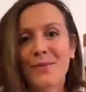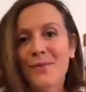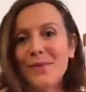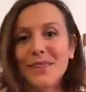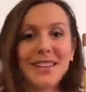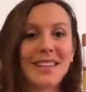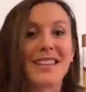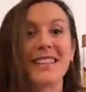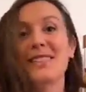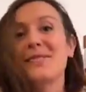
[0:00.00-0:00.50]

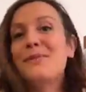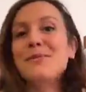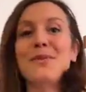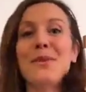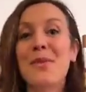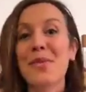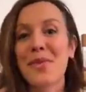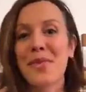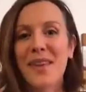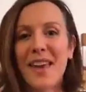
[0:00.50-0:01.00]
at least
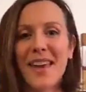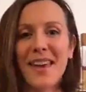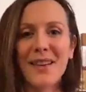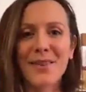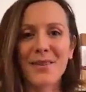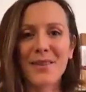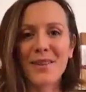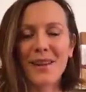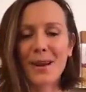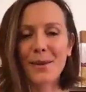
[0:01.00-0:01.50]
one thing
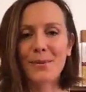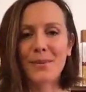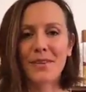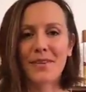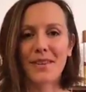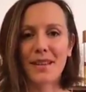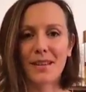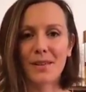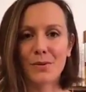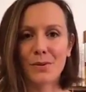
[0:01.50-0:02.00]
or a couple of
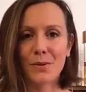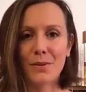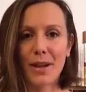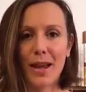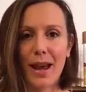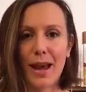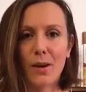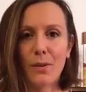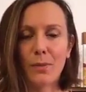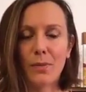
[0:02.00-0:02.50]
things will really
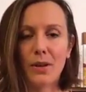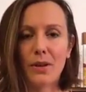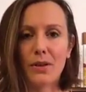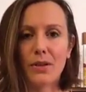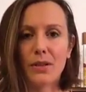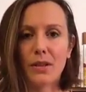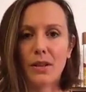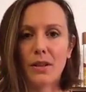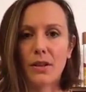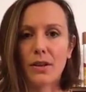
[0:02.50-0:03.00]
help you
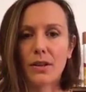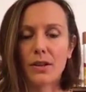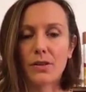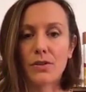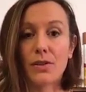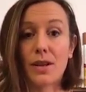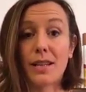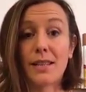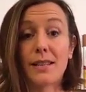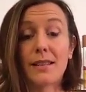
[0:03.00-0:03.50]
to look at
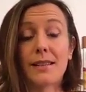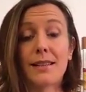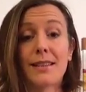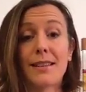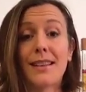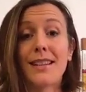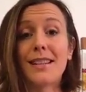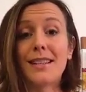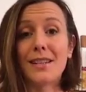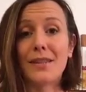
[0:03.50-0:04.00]
stress in a
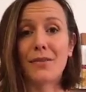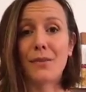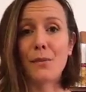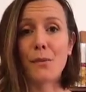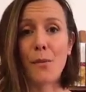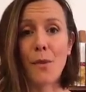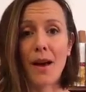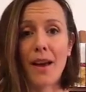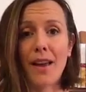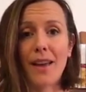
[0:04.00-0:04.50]
slightly different
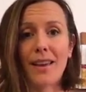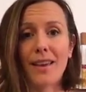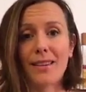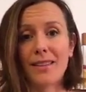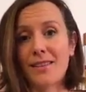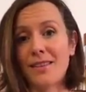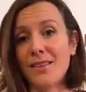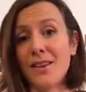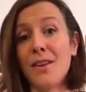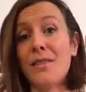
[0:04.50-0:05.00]
way, and
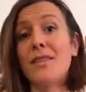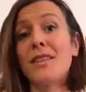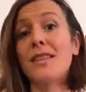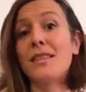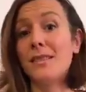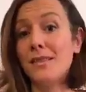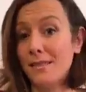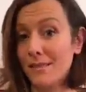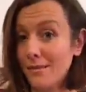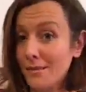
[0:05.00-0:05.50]
to know that
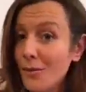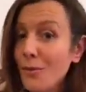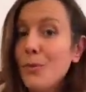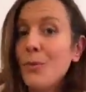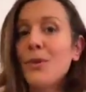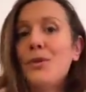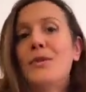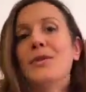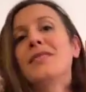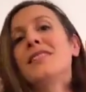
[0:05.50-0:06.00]
it's
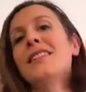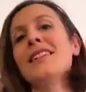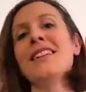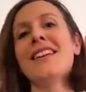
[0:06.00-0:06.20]
normal,